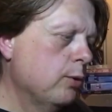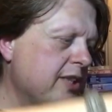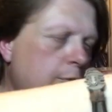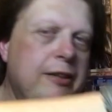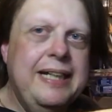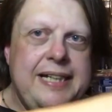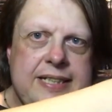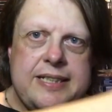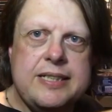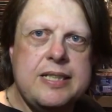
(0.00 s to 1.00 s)
also
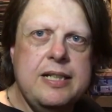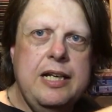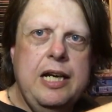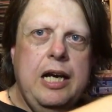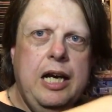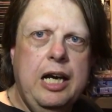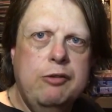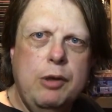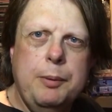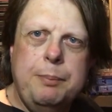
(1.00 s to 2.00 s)
released
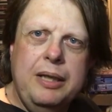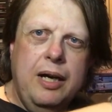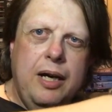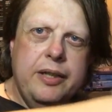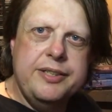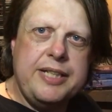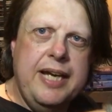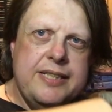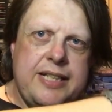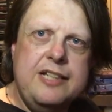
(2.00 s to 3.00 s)
Robert Plant
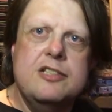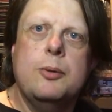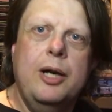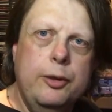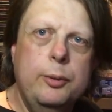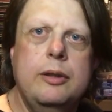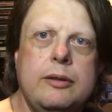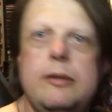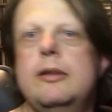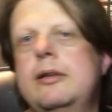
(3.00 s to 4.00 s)
and Status Quo.
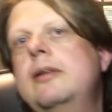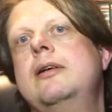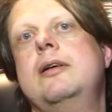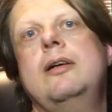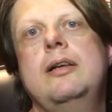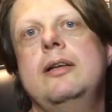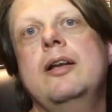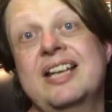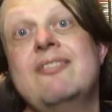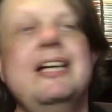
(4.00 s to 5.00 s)
Like